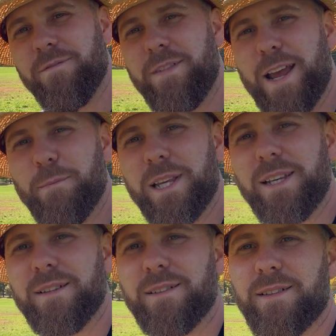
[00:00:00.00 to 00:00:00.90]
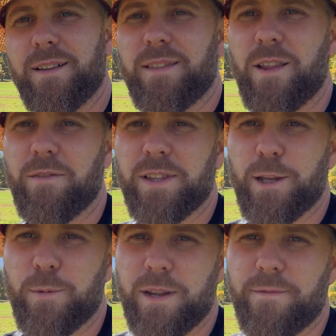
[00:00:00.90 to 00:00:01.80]
and family, Love and
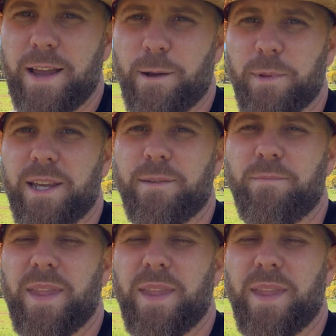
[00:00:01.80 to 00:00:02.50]
Liberty family.